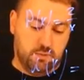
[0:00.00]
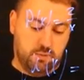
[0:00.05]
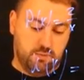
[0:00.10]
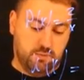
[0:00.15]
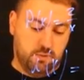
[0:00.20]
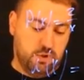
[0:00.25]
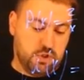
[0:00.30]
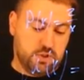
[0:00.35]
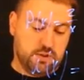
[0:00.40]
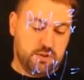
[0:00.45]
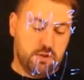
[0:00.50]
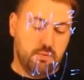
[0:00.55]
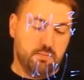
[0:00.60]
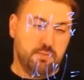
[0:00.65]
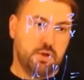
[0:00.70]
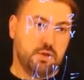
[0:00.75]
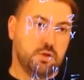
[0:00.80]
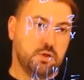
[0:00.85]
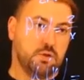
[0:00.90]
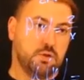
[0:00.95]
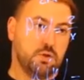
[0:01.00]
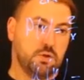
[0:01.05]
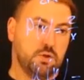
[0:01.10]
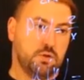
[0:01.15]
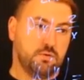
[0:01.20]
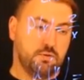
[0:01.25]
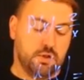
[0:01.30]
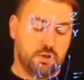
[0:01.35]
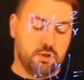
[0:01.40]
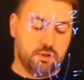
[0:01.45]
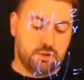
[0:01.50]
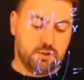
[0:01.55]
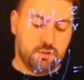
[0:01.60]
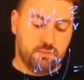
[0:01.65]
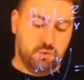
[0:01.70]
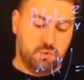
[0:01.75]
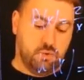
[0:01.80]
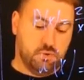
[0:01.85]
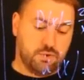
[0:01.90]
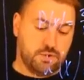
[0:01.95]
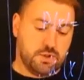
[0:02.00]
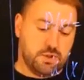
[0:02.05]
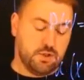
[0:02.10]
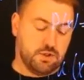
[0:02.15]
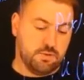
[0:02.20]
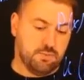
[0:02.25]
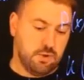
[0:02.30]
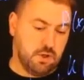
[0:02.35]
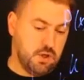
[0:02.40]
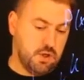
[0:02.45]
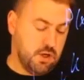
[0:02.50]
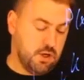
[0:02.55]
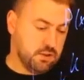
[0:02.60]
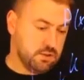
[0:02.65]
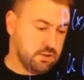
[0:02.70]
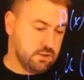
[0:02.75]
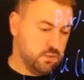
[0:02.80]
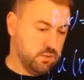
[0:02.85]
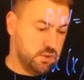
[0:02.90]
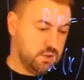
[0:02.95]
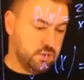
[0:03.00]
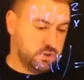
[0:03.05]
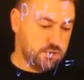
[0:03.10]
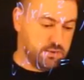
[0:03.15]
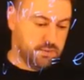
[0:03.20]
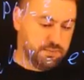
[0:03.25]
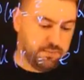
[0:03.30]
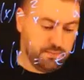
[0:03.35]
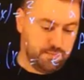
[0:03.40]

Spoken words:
We just simply need to divide both sides by x squared,